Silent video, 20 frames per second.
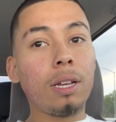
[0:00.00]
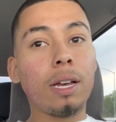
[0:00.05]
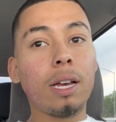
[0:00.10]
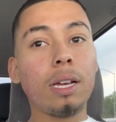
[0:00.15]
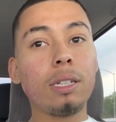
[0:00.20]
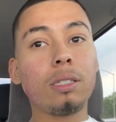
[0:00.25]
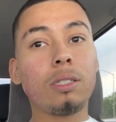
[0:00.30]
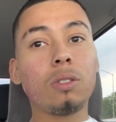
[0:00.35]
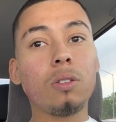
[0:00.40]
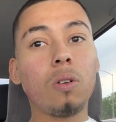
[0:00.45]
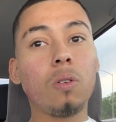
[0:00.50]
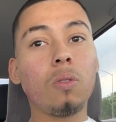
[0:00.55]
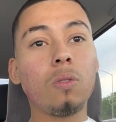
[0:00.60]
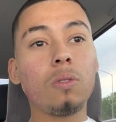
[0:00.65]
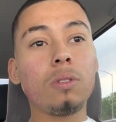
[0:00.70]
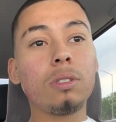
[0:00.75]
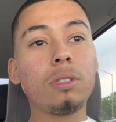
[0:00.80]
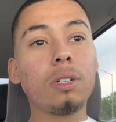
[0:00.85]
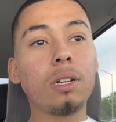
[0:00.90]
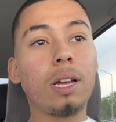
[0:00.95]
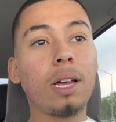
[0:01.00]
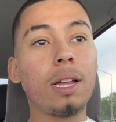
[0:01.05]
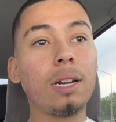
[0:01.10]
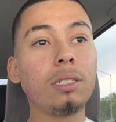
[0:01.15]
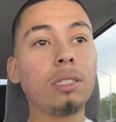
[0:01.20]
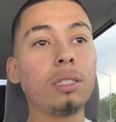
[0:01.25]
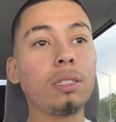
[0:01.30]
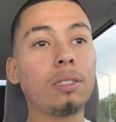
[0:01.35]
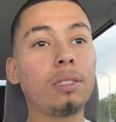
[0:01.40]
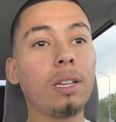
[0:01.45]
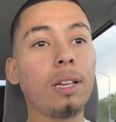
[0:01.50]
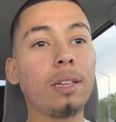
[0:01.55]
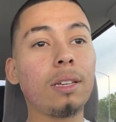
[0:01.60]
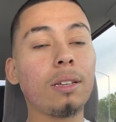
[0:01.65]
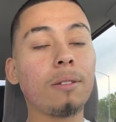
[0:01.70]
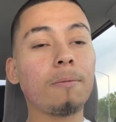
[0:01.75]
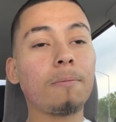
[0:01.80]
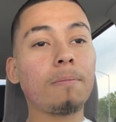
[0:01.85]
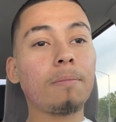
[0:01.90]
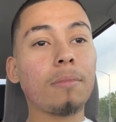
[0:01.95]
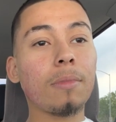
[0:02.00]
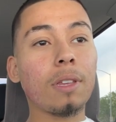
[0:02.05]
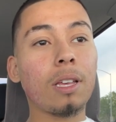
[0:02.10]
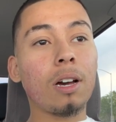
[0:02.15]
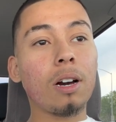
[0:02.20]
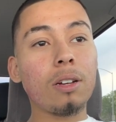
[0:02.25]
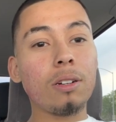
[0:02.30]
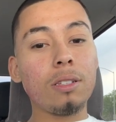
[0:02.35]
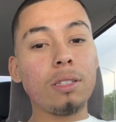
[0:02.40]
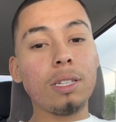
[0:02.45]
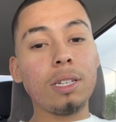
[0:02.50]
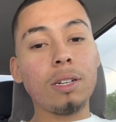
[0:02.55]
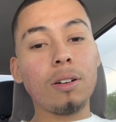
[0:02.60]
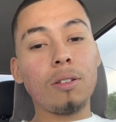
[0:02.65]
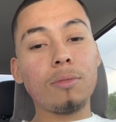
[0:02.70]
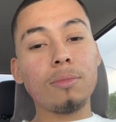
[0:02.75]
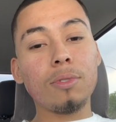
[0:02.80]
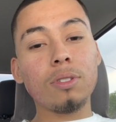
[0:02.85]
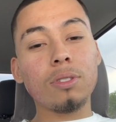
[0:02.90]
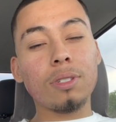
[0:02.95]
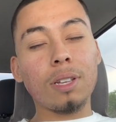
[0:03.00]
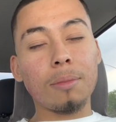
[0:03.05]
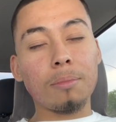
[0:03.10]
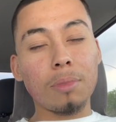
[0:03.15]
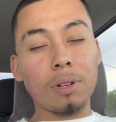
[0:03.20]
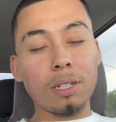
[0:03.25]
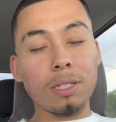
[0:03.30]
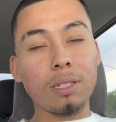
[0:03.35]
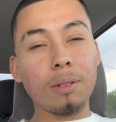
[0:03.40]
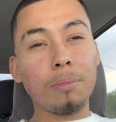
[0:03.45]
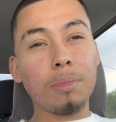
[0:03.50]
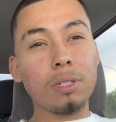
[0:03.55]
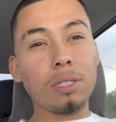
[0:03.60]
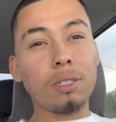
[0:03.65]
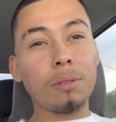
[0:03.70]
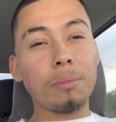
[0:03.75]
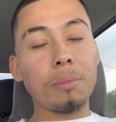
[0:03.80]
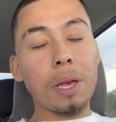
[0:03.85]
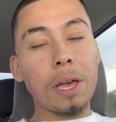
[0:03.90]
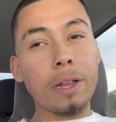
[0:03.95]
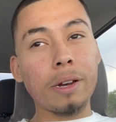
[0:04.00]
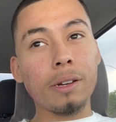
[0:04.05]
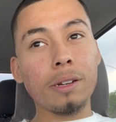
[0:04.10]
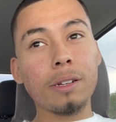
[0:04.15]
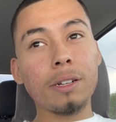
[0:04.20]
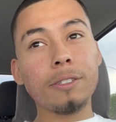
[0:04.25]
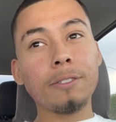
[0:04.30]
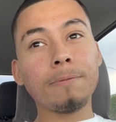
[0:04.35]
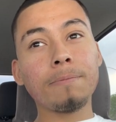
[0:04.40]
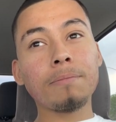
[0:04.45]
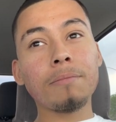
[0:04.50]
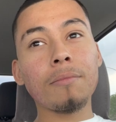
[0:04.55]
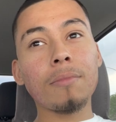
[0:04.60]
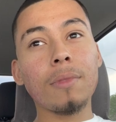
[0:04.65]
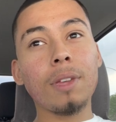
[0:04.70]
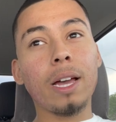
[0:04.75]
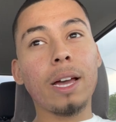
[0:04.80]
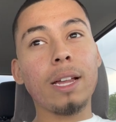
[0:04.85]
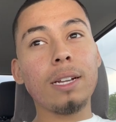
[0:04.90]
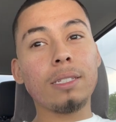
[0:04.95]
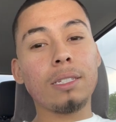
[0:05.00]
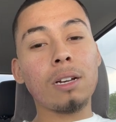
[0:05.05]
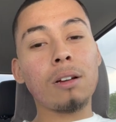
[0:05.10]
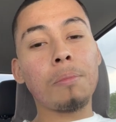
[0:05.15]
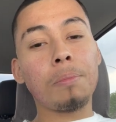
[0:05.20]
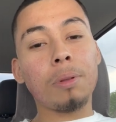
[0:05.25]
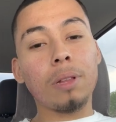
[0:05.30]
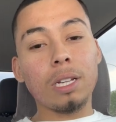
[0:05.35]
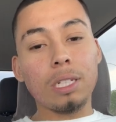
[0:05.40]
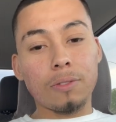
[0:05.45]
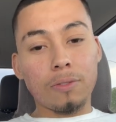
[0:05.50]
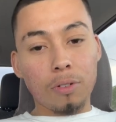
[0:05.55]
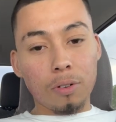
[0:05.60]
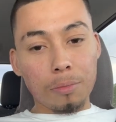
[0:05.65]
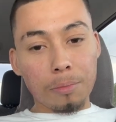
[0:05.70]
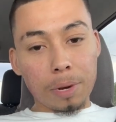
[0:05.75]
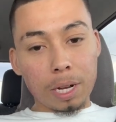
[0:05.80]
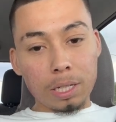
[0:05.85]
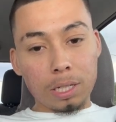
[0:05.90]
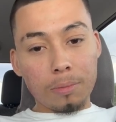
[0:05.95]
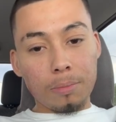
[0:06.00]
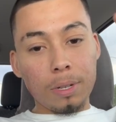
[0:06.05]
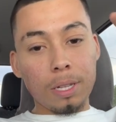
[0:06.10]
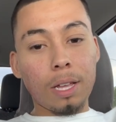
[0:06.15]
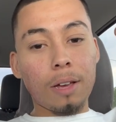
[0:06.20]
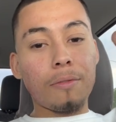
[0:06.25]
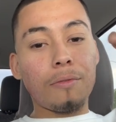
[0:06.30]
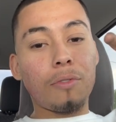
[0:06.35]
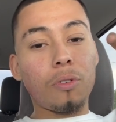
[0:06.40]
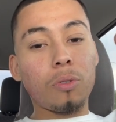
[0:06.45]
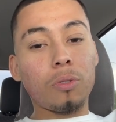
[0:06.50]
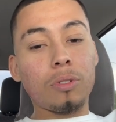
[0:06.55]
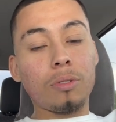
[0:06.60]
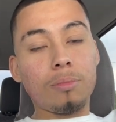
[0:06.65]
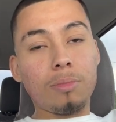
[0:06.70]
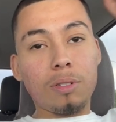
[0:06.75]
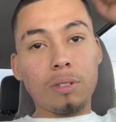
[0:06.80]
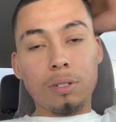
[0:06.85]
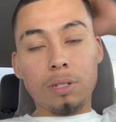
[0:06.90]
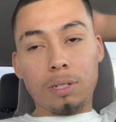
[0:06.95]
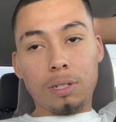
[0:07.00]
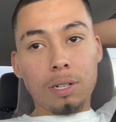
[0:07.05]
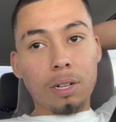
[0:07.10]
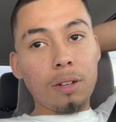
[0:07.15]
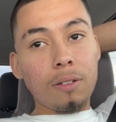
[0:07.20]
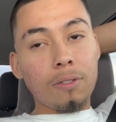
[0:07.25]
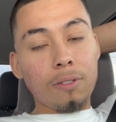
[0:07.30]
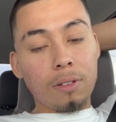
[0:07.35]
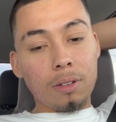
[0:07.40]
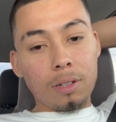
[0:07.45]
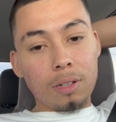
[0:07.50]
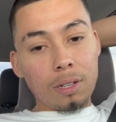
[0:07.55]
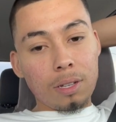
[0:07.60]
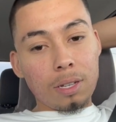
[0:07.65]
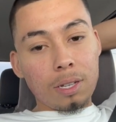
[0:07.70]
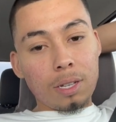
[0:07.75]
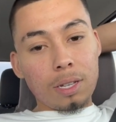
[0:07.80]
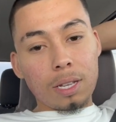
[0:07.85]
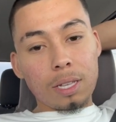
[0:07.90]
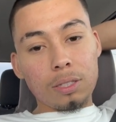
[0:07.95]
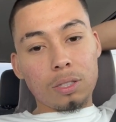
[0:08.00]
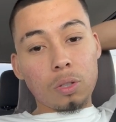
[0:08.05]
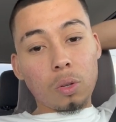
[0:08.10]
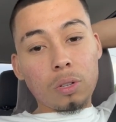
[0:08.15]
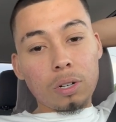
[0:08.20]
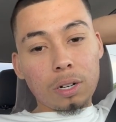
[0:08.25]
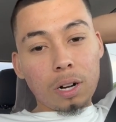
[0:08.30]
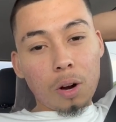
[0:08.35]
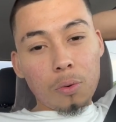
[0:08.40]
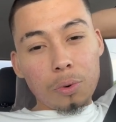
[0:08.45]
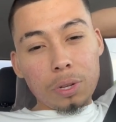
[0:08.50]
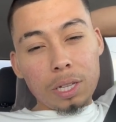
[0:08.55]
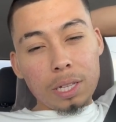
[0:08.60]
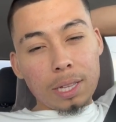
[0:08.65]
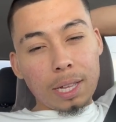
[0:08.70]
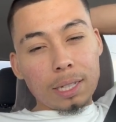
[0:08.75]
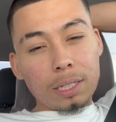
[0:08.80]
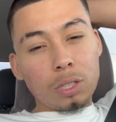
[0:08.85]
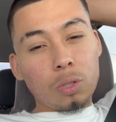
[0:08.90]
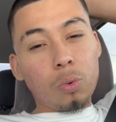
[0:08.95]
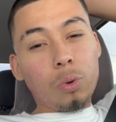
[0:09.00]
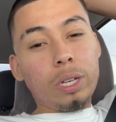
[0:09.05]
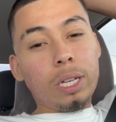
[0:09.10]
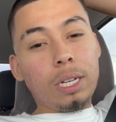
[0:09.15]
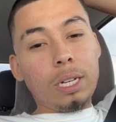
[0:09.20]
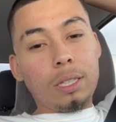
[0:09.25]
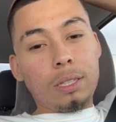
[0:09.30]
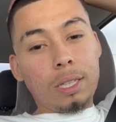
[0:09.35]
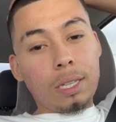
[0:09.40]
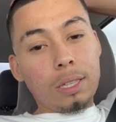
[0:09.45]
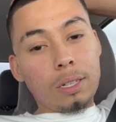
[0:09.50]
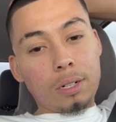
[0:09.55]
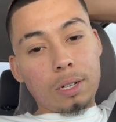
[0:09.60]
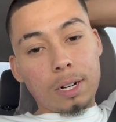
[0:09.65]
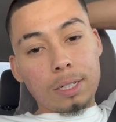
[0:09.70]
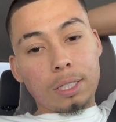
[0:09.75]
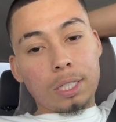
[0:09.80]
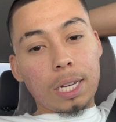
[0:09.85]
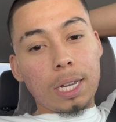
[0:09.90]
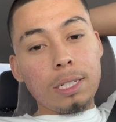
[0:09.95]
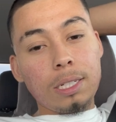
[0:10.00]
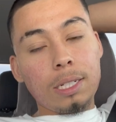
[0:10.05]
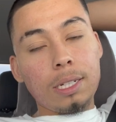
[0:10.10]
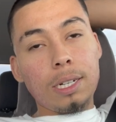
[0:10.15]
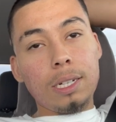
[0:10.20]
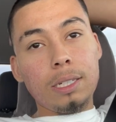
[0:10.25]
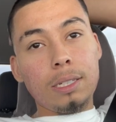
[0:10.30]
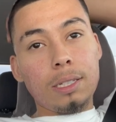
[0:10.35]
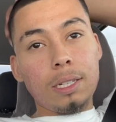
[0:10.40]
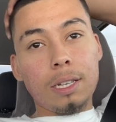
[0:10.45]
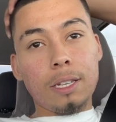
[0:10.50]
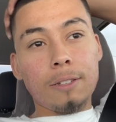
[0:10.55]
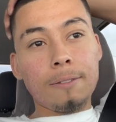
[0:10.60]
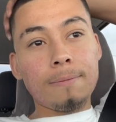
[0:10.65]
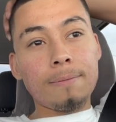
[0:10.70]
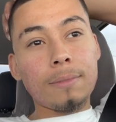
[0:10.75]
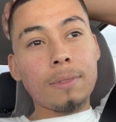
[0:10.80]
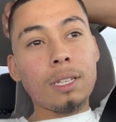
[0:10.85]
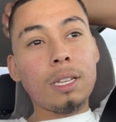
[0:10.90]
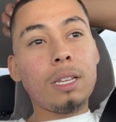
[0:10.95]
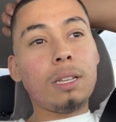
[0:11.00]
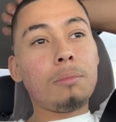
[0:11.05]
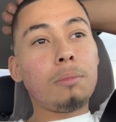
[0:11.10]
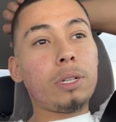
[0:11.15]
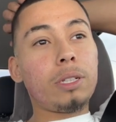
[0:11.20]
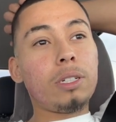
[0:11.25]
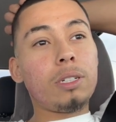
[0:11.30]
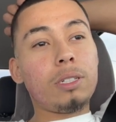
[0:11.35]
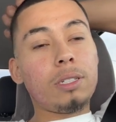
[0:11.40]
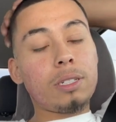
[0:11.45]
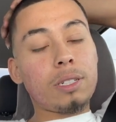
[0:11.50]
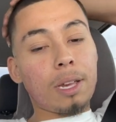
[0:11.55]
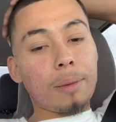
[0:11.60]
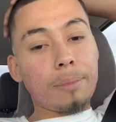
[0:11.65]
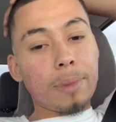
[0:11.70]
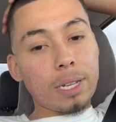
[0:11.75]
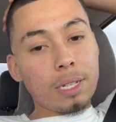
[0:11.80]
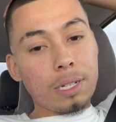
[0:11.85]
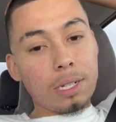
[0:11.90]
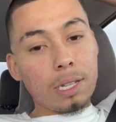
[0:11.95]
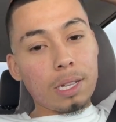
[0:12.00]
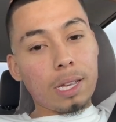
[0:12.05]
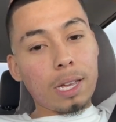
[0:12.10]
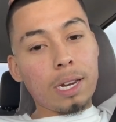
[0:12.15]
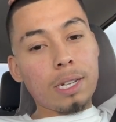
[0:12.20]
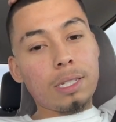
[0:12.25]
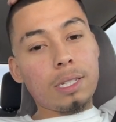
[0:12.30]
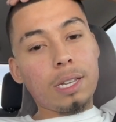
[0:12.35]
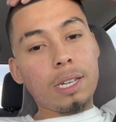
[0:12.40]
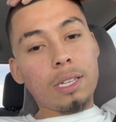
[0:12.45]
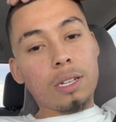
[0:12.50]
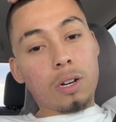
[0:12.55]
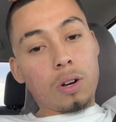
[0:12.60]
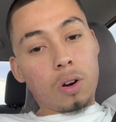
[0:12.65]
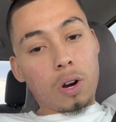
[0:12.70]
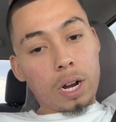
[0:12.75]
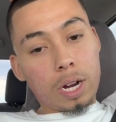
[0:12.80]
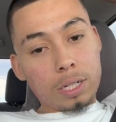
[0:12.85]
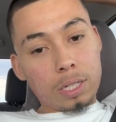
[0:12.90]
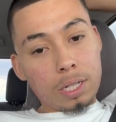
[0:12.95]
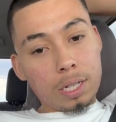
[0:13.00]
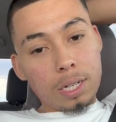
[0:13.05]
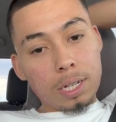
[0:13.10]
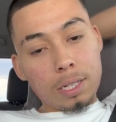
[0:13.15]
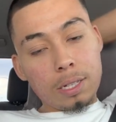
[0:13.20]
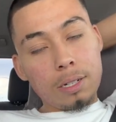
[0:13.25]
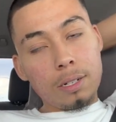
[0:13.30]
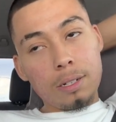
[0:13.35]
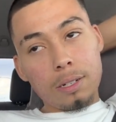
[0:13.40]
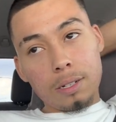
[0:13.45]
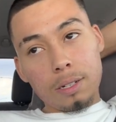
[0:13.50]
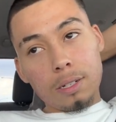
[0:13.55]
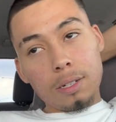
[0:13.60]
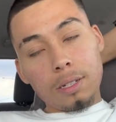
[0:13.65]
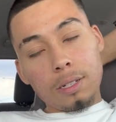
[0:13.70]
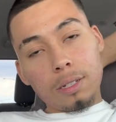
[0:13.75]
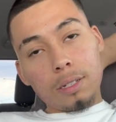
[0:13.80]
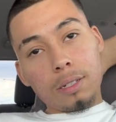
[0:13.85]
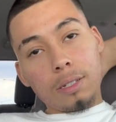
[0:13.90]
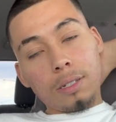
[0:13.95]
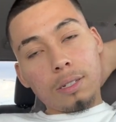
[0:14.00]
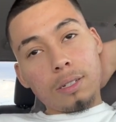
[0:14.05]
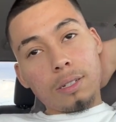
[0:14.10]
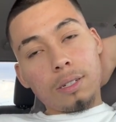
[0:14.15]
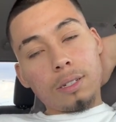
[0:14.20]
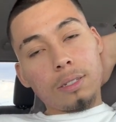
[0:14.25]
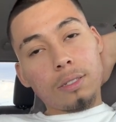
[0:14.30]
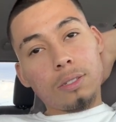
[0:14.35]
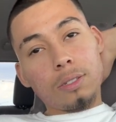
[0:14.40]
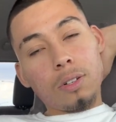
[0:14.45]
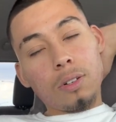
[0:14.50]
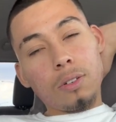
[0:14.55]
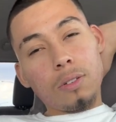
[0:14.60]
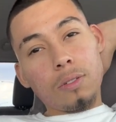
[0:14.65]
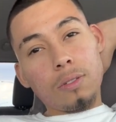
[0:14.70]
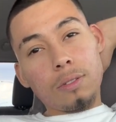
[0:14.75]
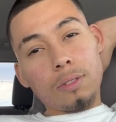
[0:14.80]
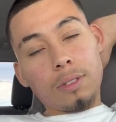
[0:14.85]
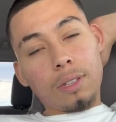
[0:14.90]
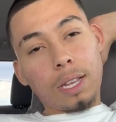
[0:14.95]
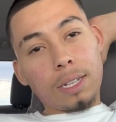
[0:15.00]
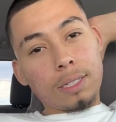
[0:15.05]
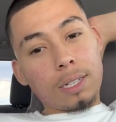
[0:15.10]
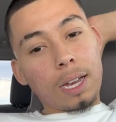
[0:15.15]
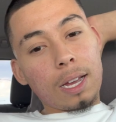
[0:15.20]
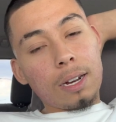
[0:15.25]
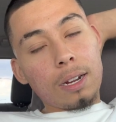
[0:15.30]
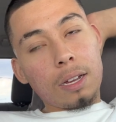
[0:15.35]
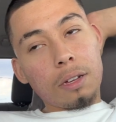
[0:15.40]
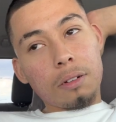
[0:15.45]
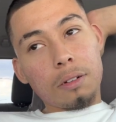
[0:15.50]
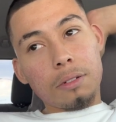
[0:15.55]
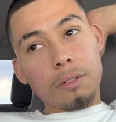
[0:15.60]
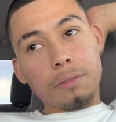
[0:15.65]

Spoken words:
and so they're kind of just like cuddling almost, like, but it's a bunch of men, and it's like a place for men to be like vulnerable and stuff. And so they're not really like doing anything, they're not changing anything, but they're just like basically getting together and crying together. And so that's kind of